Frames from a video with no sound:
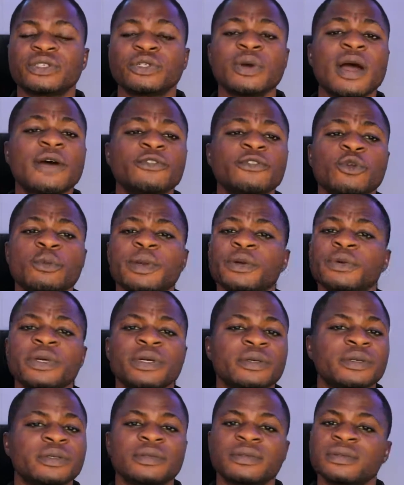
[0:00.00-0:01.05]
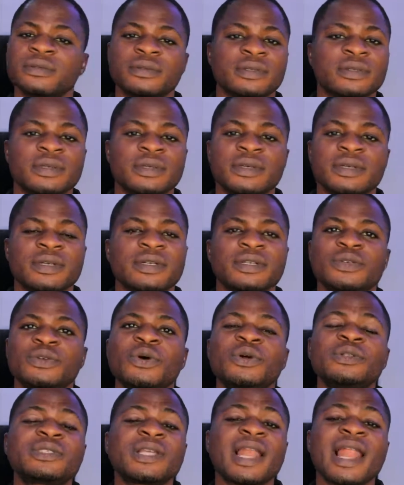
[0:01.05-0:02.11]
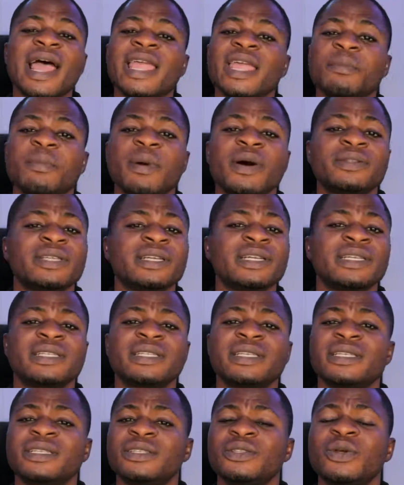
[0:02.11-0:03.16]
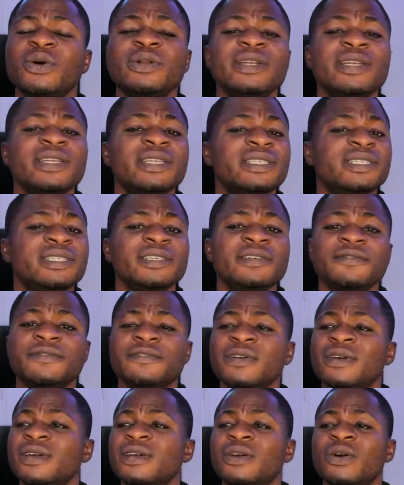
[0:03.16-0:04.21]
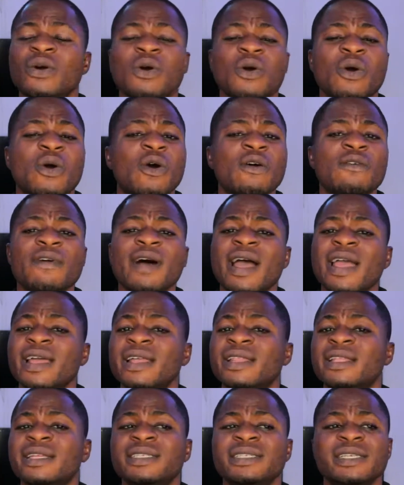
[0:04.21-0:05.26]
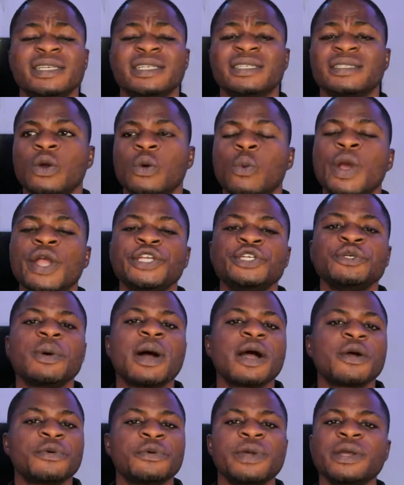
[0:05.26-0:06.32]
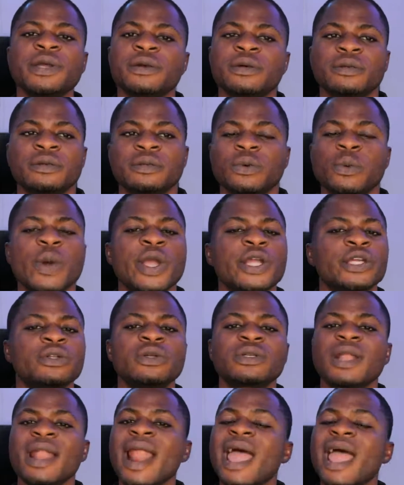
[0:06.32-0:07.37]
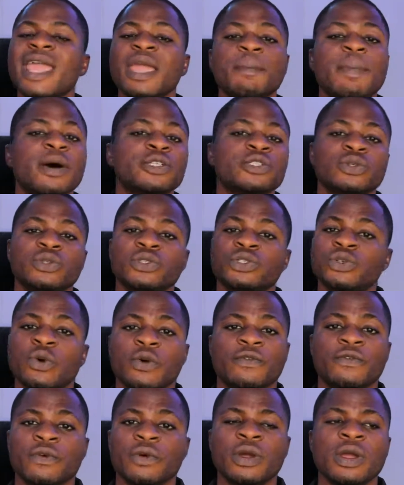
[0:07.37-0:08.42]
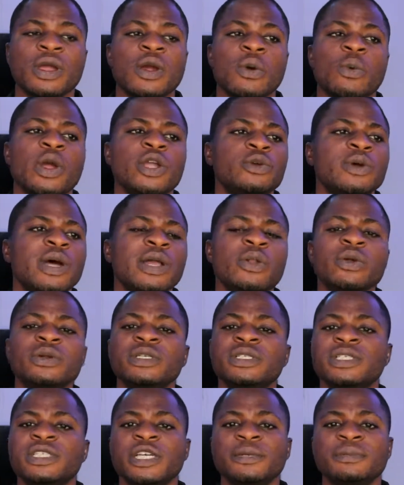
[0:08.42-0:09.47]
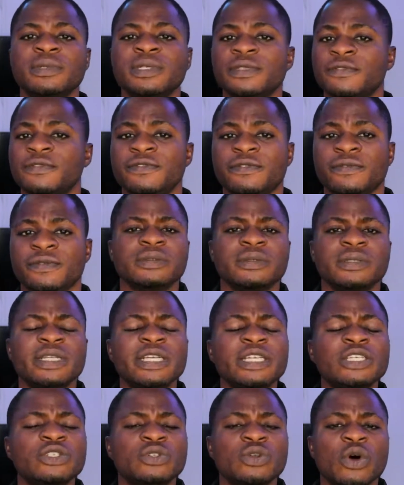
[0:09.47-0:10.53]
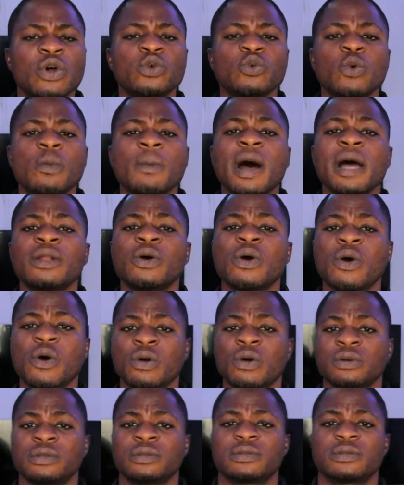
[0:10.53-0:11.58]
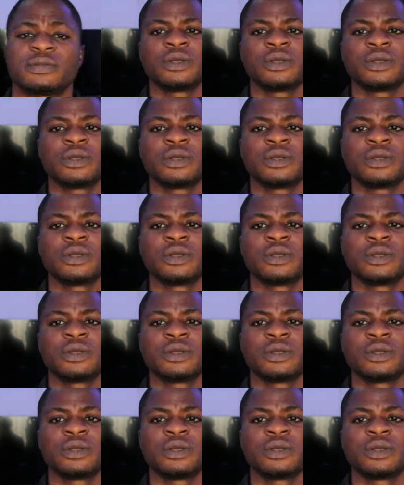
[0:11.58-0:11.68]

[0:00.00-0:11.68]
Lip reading: You have to be real. Don't lie about anything. Don't deceive or cover anything. When you are real, when you don't lie about yourself, when you are not deceptive, this turn woman on.